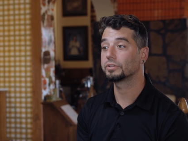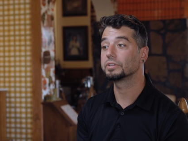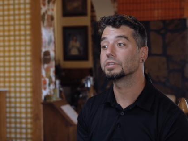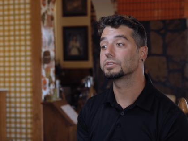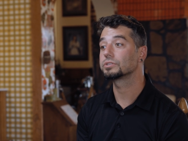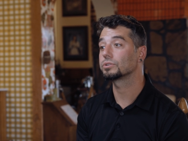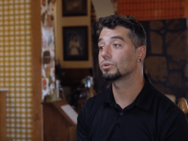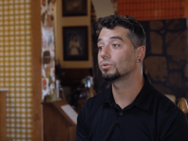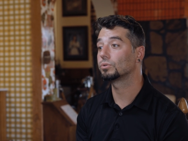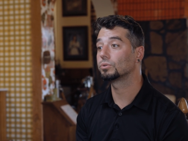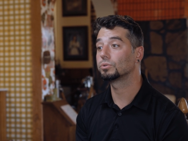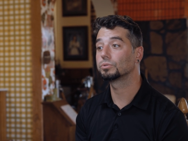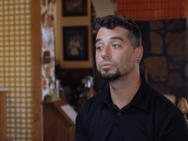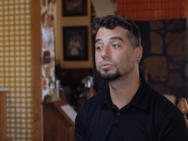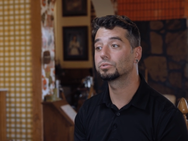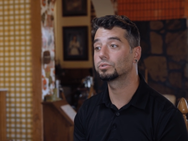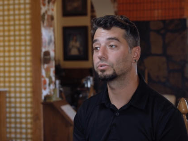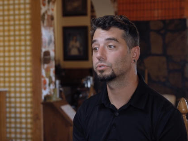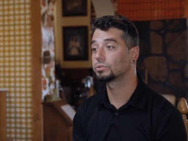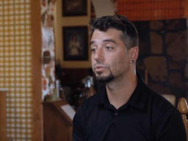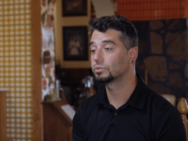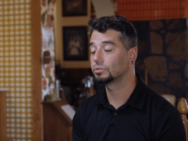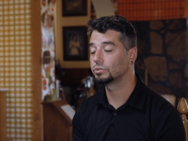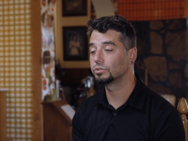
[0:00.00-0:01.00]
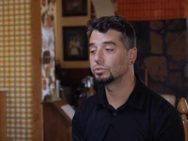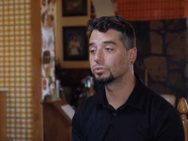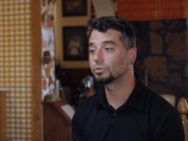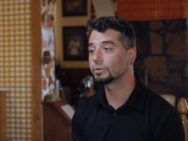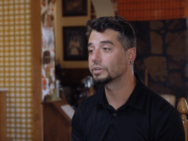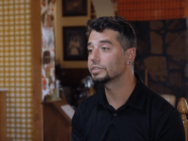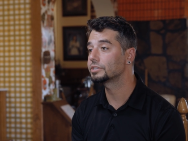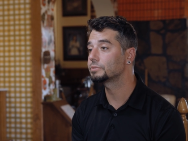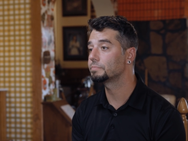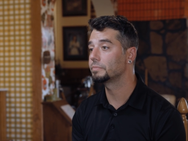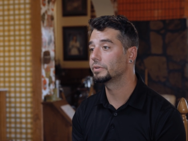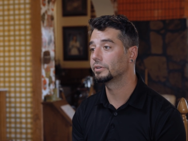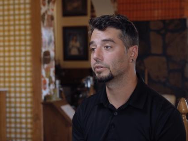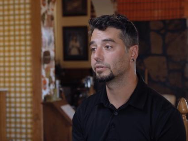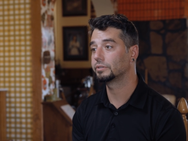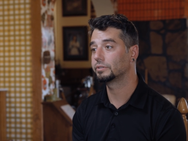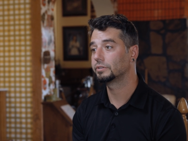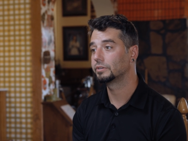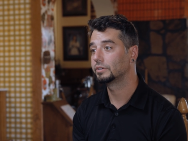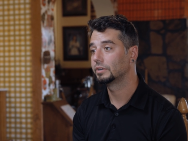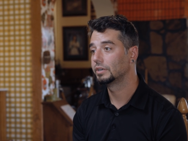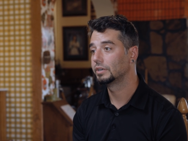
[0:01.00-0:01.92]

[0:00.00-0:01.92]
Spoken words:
in this old grist mill.